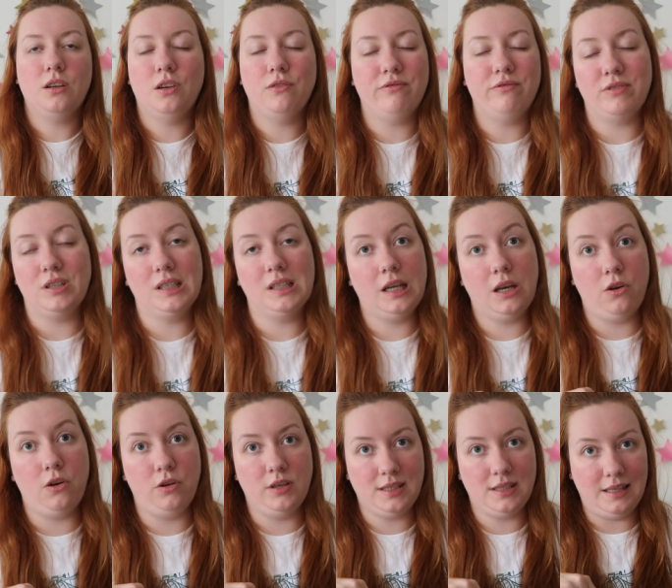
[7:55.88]
It really
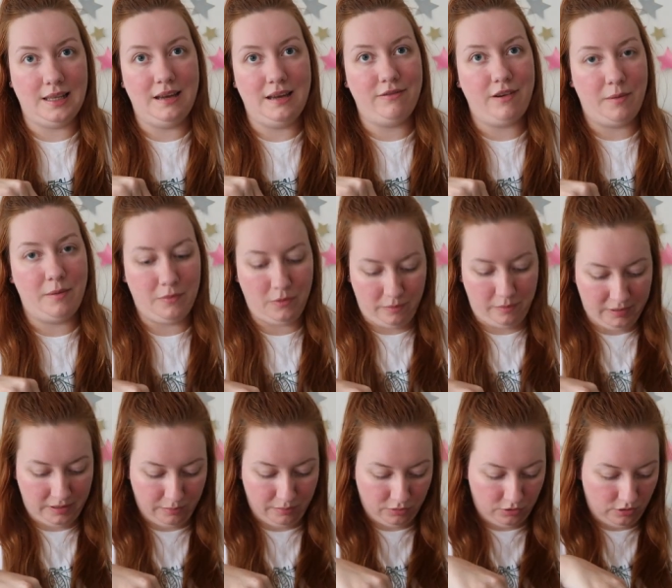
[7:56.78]
annoys the life out of me
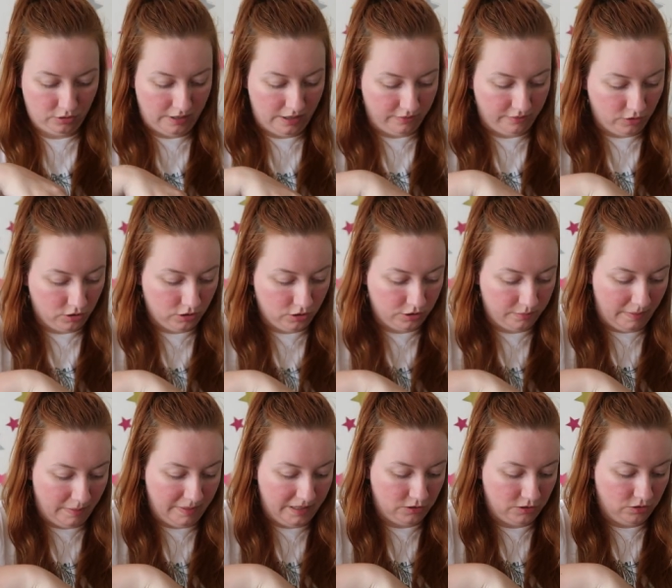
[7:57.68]
when people do that. Of
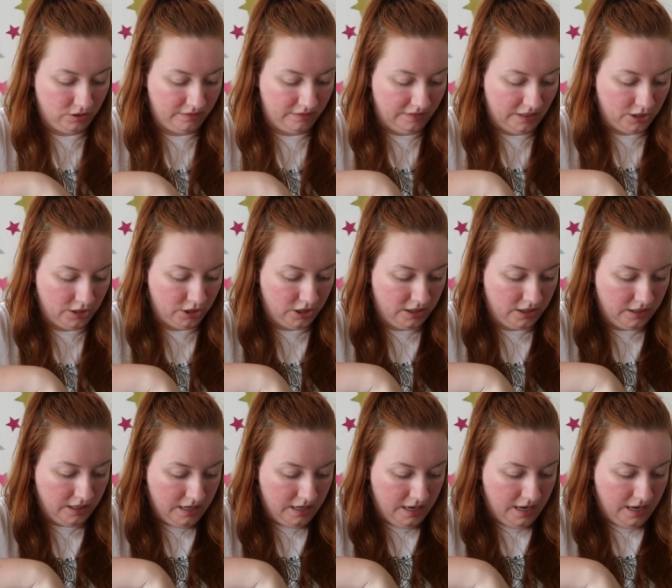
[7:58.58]
course, my battery is flashing.